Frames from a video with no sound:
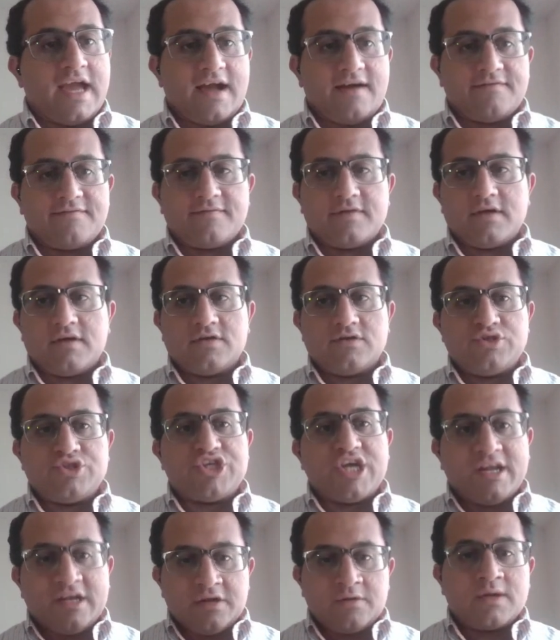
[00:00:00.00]
have
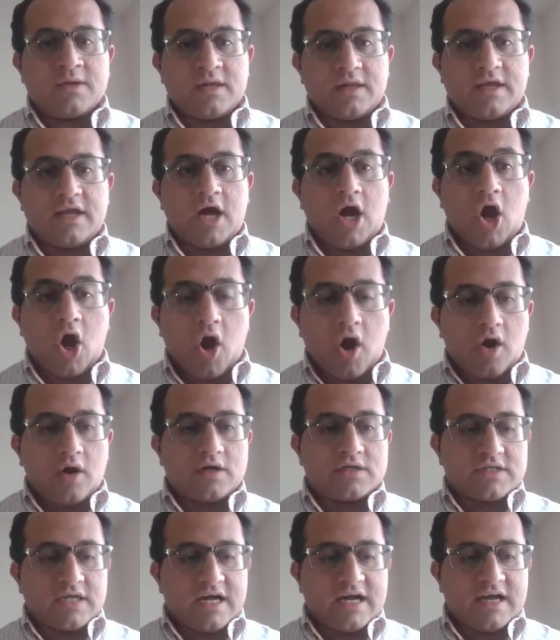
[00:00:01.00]
genuinely a
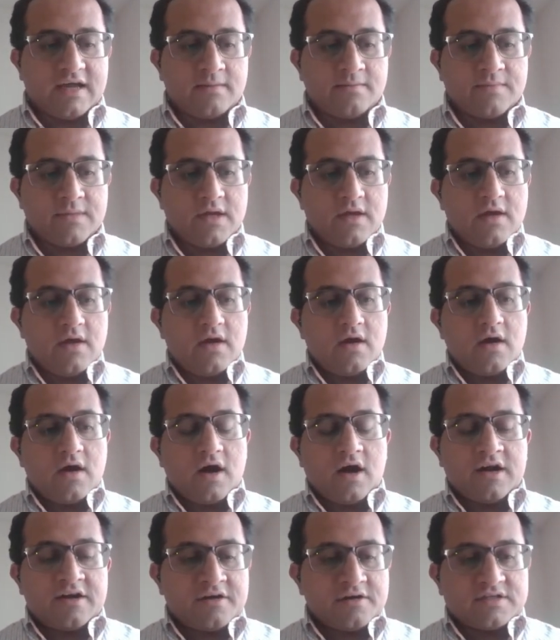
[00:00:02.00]
hard time
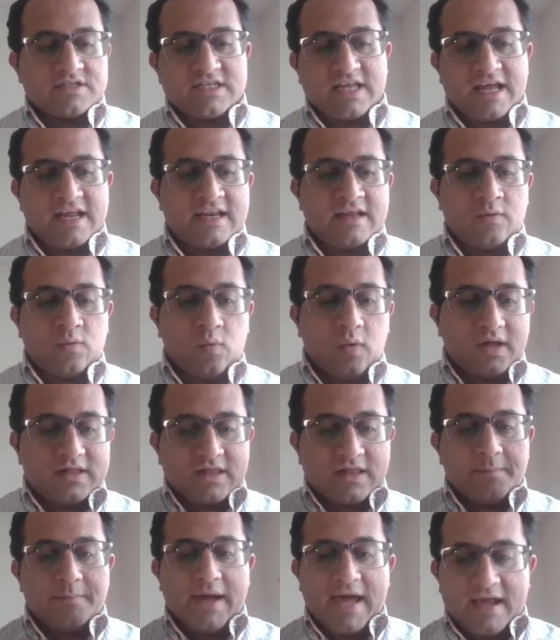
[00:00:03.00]
understanding what
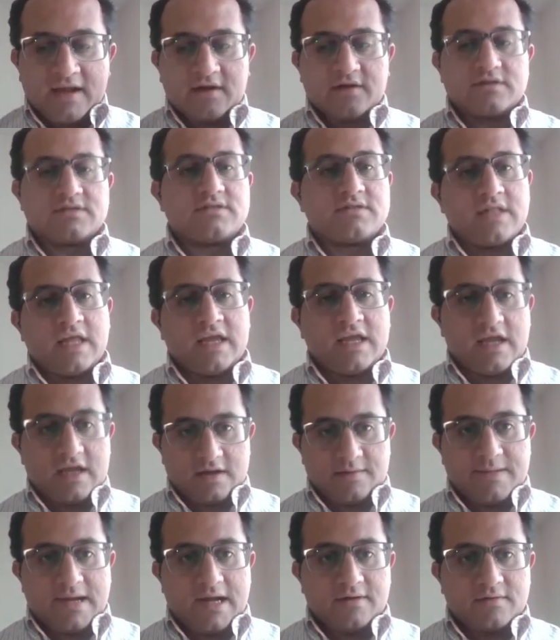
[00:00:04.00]
the banker's
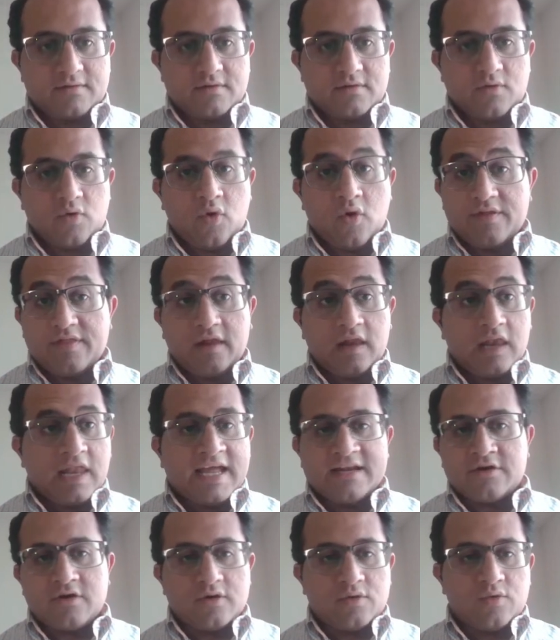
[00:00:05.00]
thinking about, or the
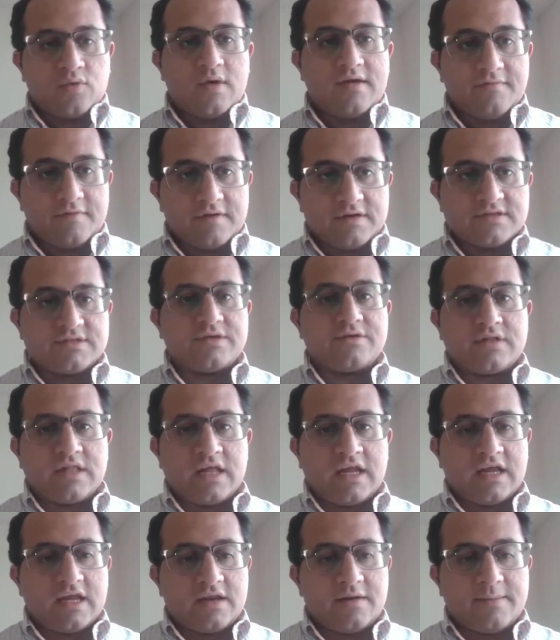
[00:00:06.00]
lender, whoever is you're
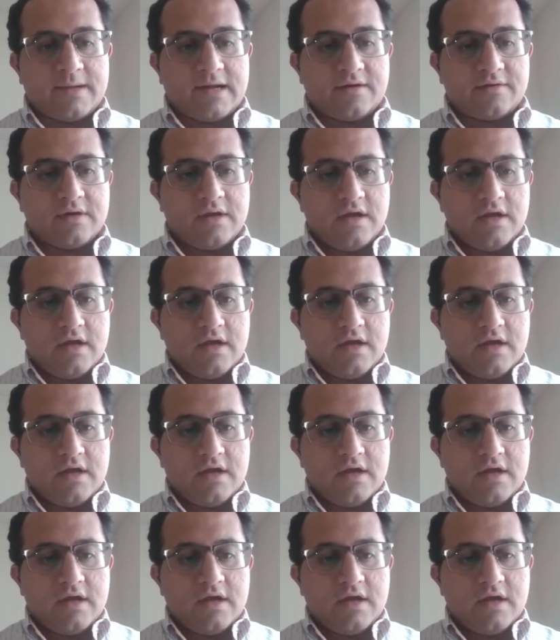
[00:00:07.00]
thinking about,